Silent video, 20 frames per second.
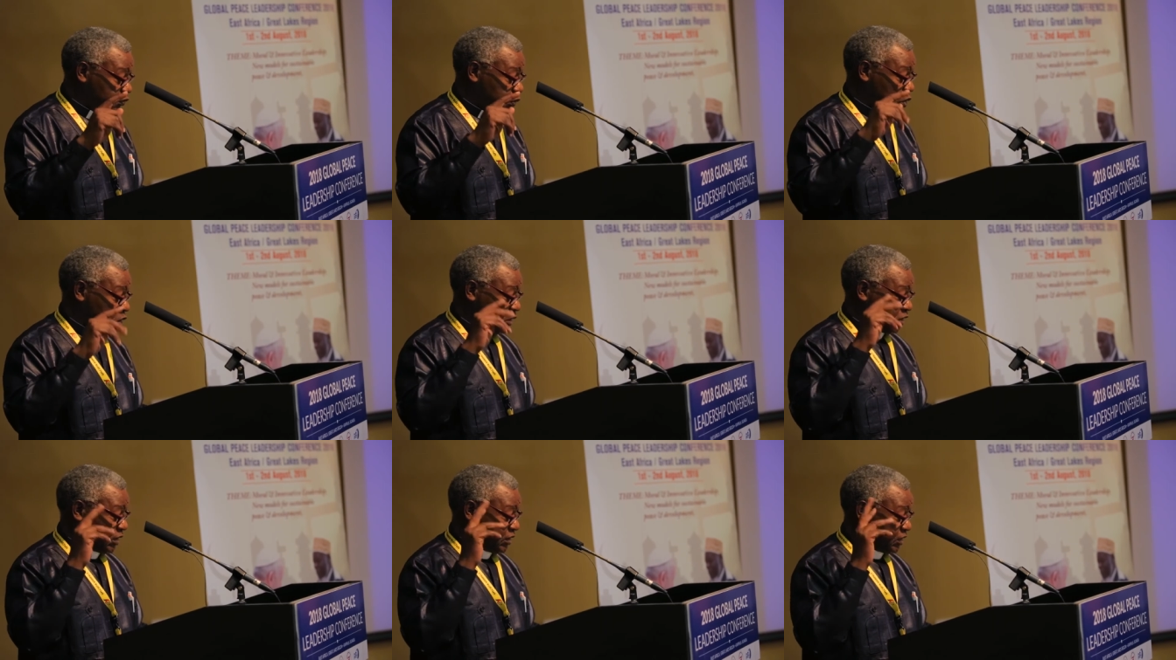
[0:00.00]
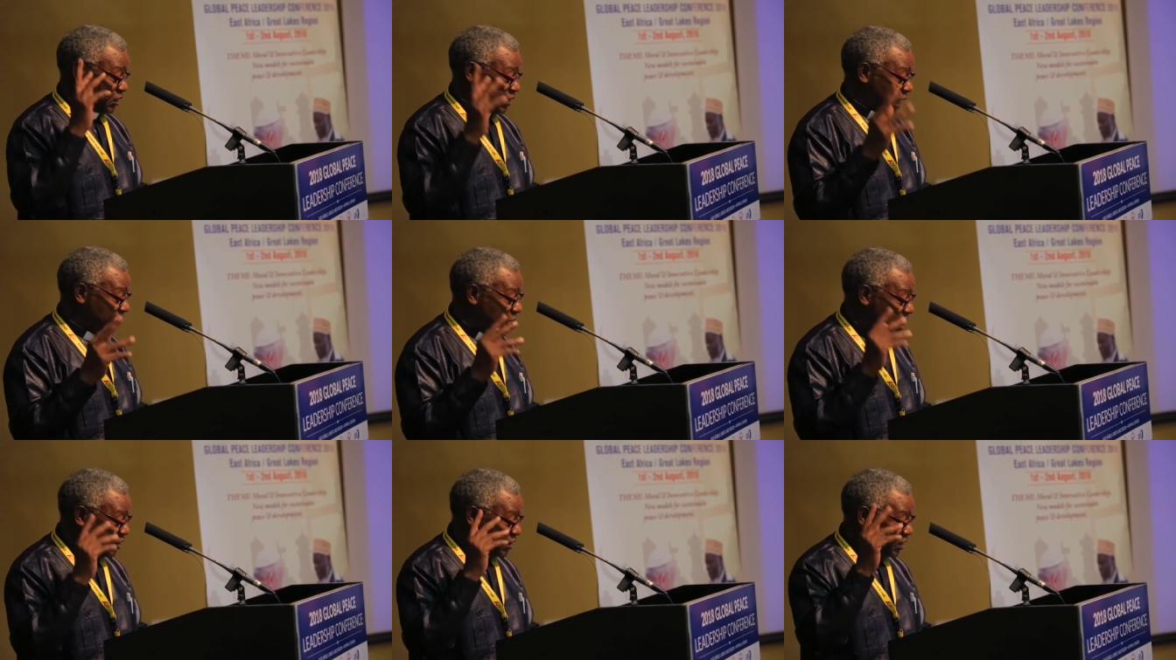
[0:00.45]
of
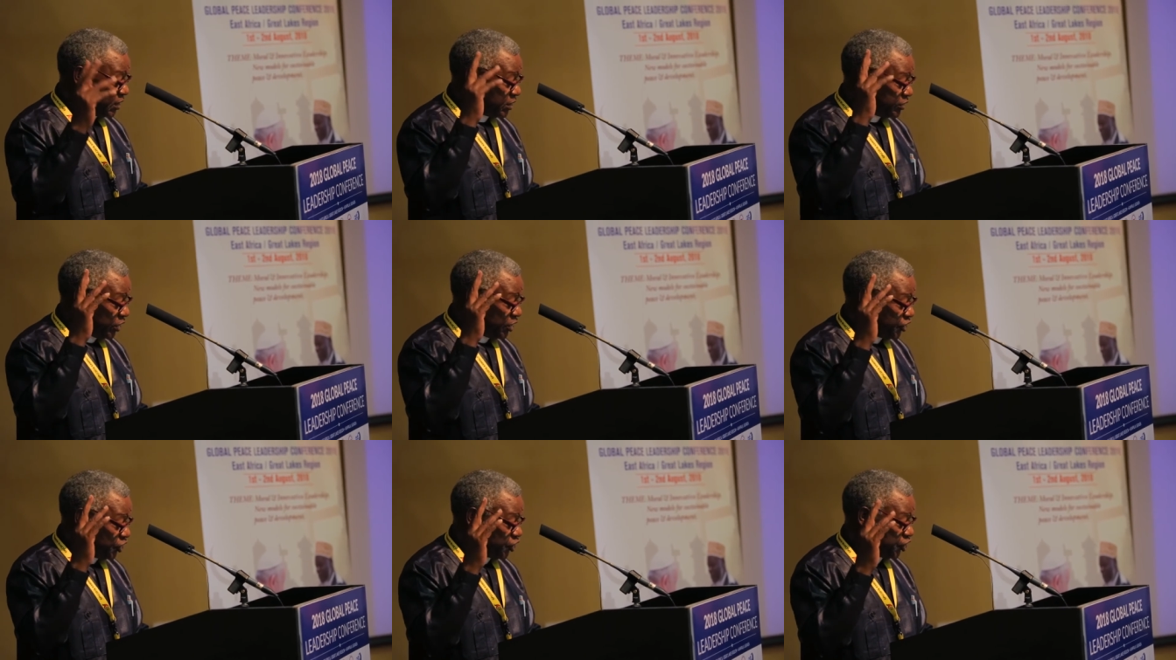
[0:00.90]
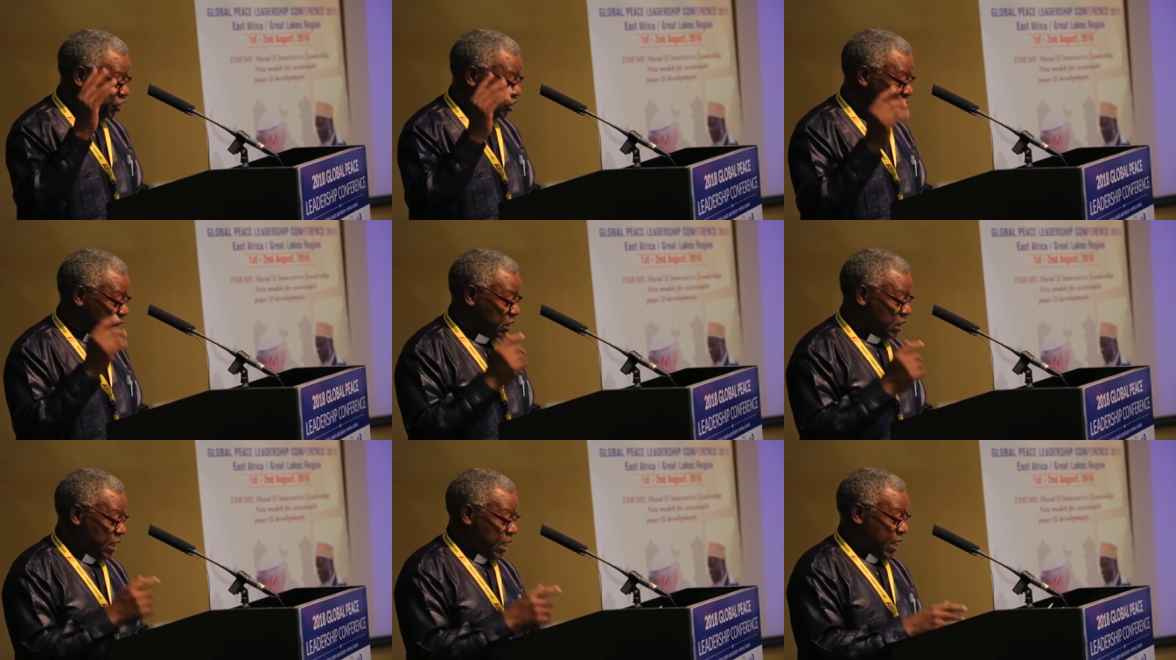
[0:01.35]
politicizing
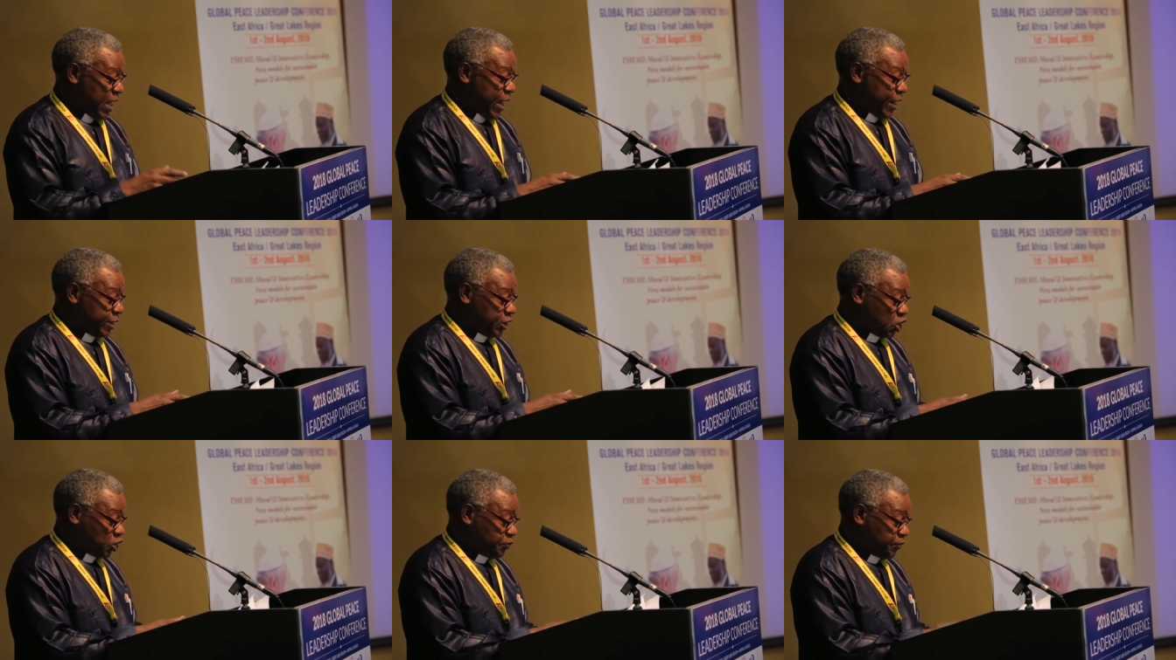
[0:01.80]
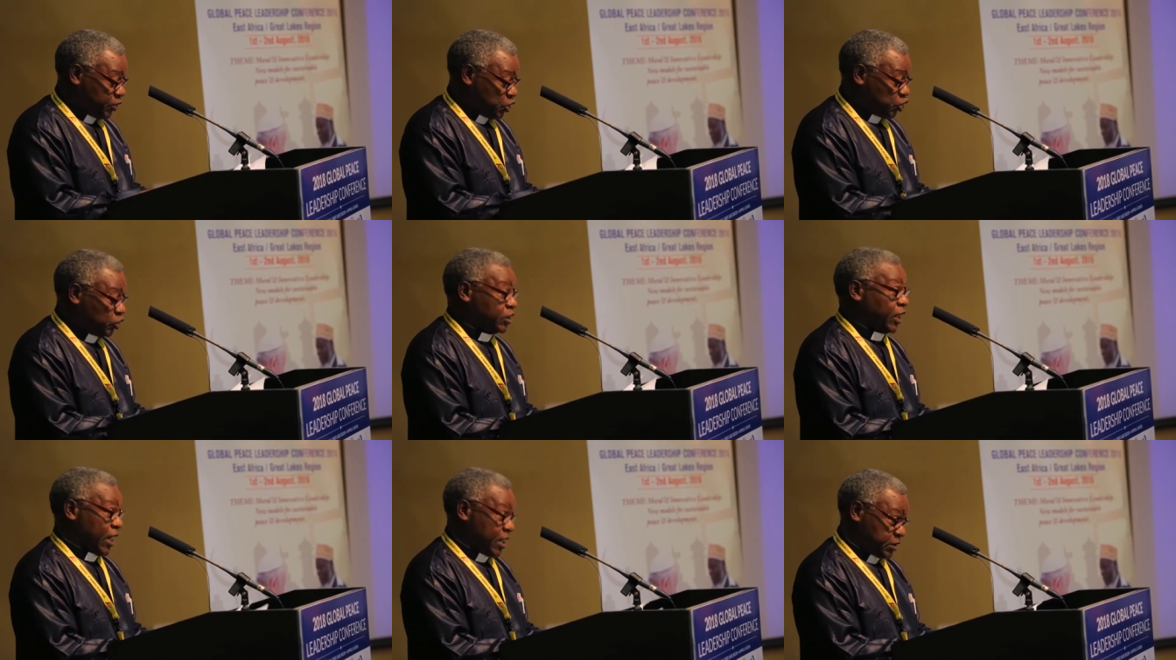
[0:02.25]
religion and
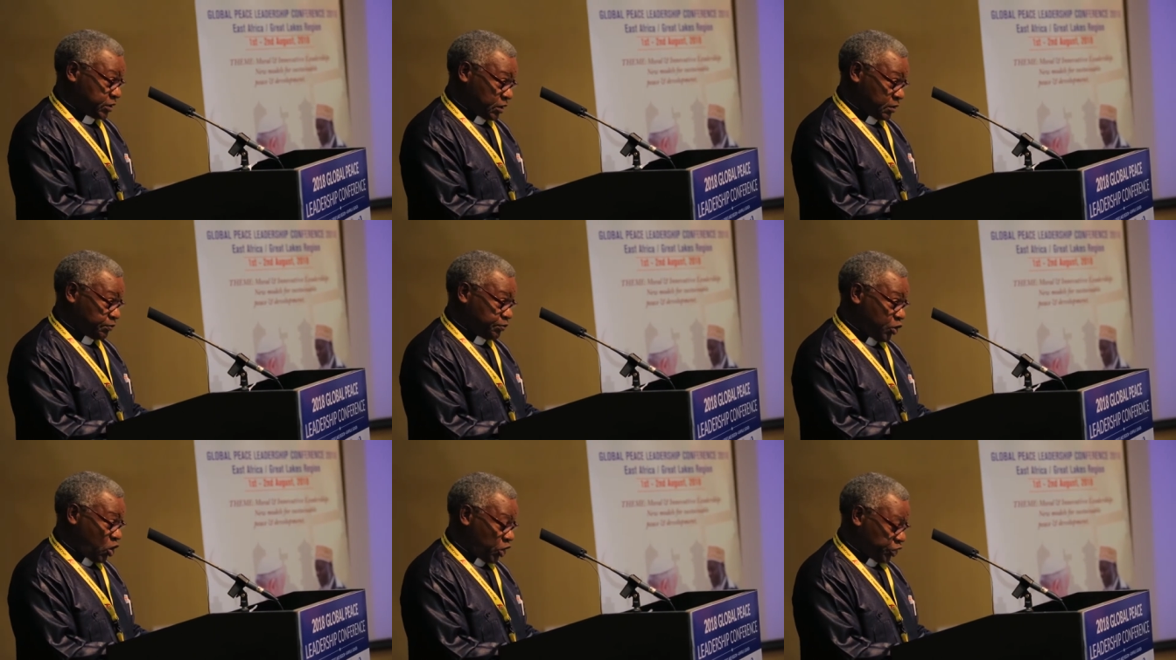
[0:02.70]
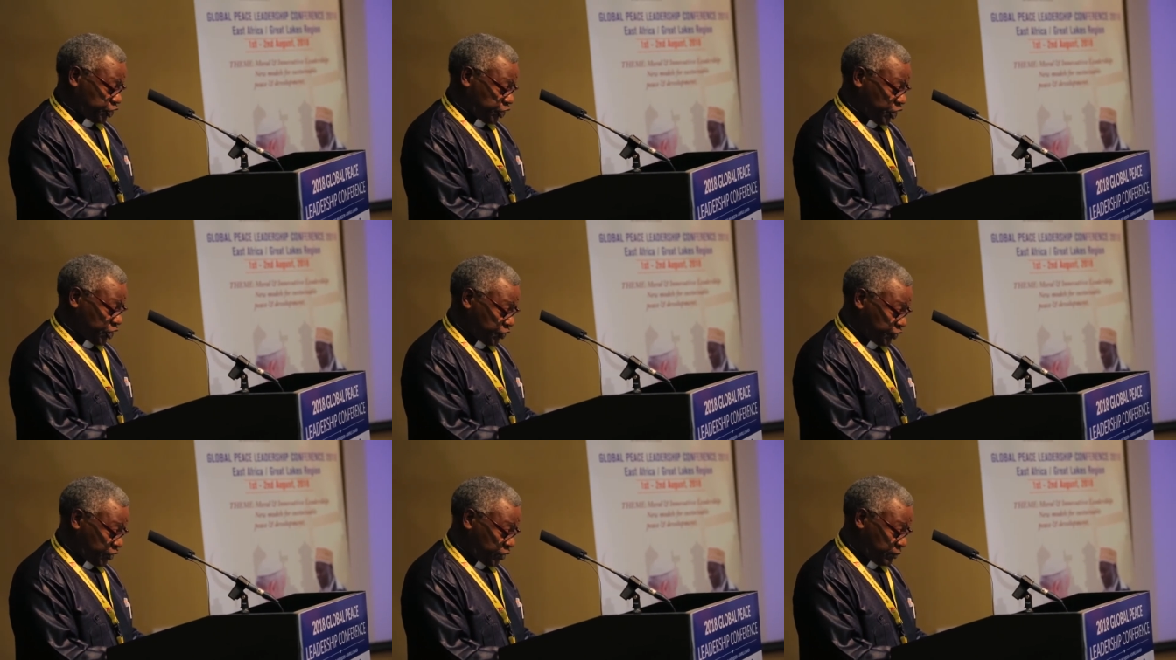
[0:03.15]
spiritualizing
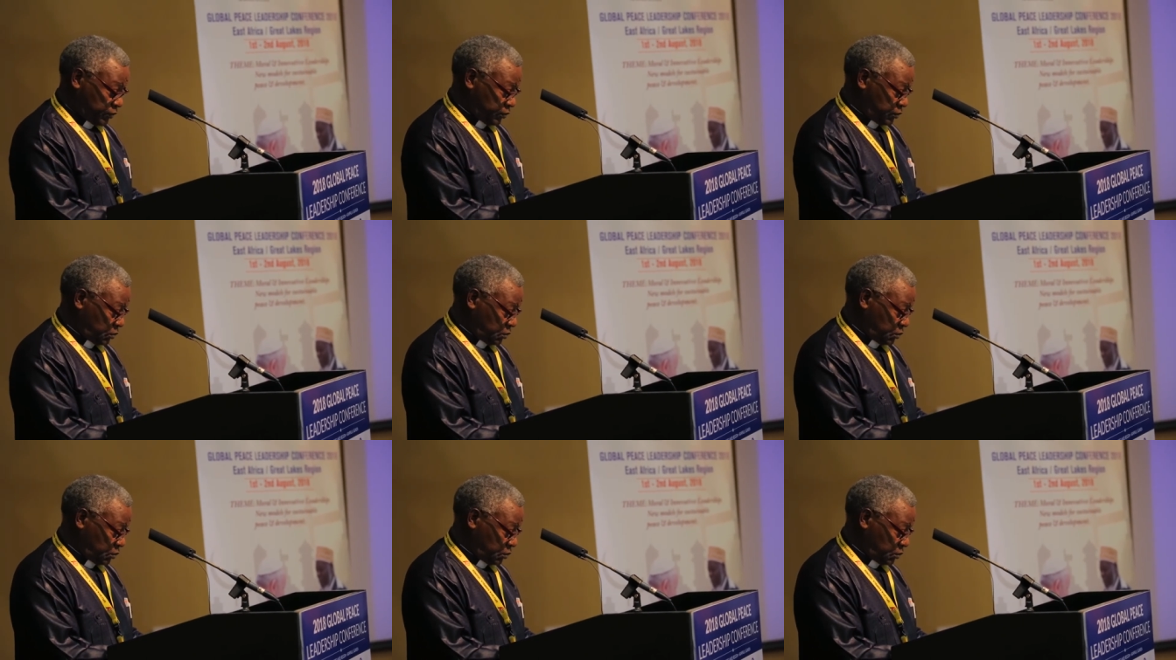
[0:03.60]
politics.